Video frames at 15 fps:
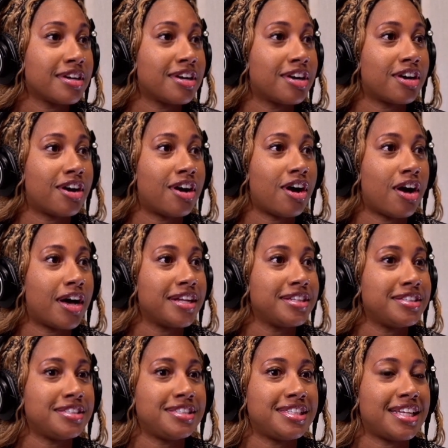God
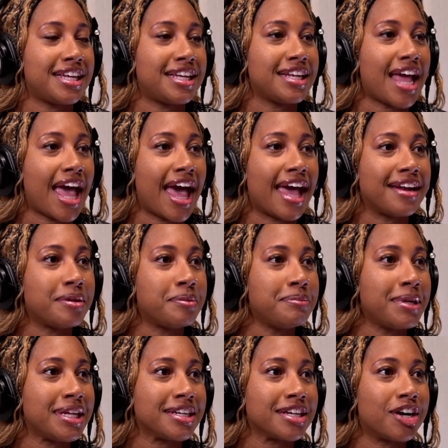sent Adam
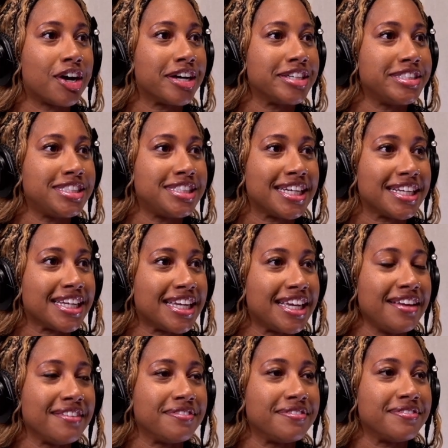and God sent
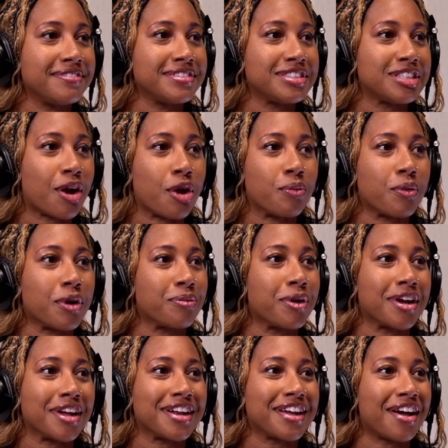Eve. Sorry, we're
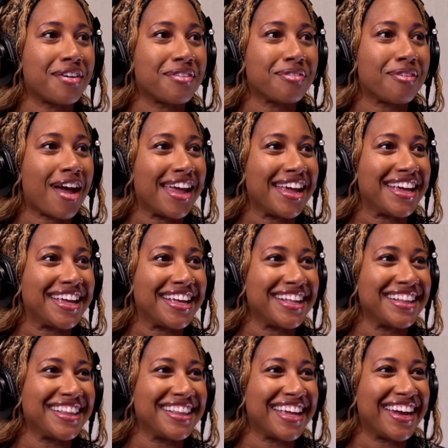going to go right in
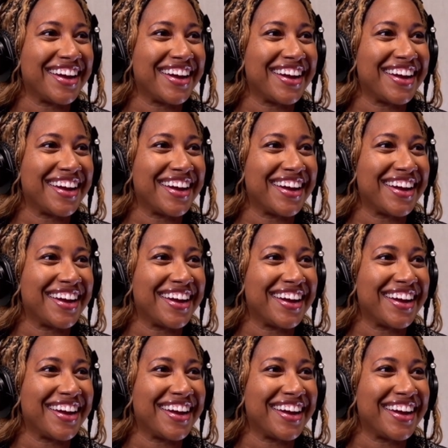there.